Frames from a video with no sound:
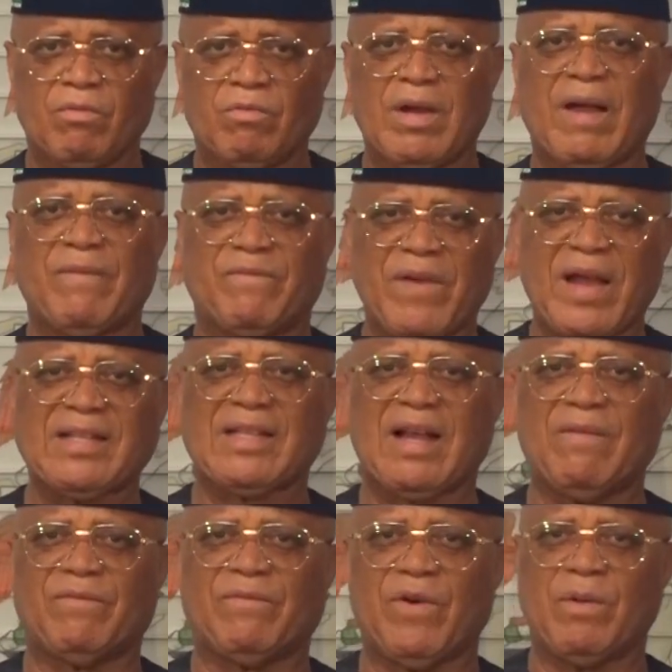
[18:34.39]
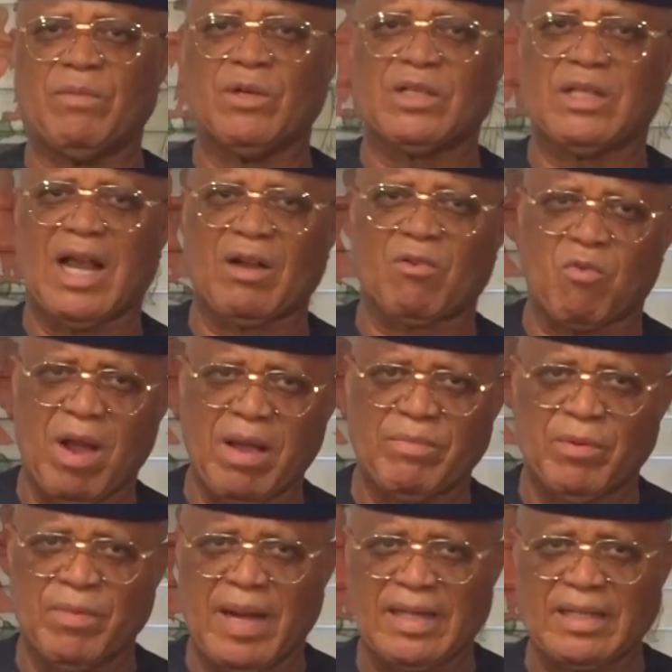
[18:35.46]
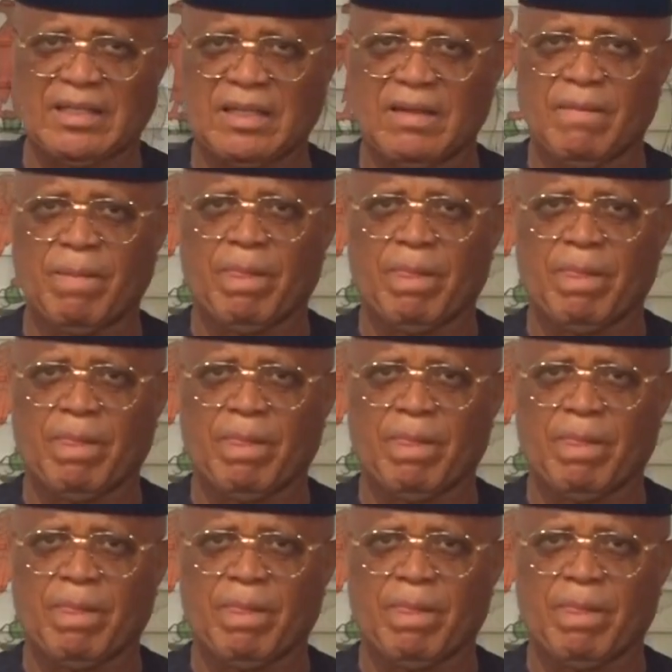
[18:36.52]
We are first and foremost Akwa Ibomites